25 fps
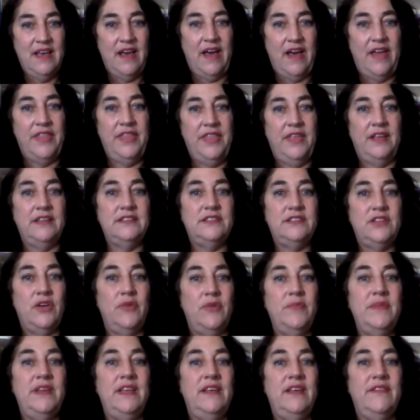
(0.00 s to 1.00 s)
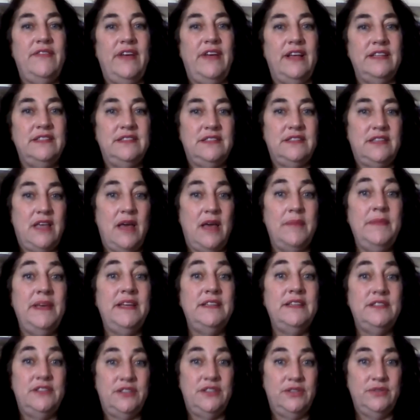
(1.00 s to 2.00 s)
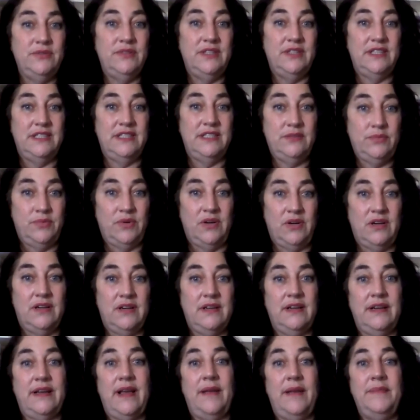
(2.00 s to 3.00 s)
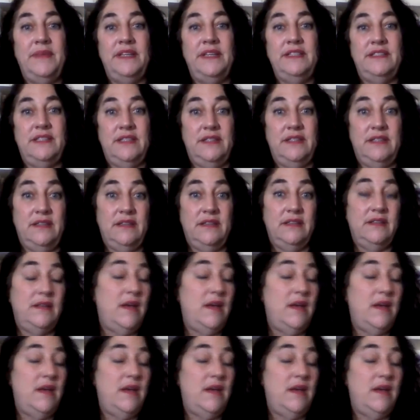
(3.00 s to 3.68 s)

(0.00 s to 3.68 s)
I think so many of us coming to this work and coming to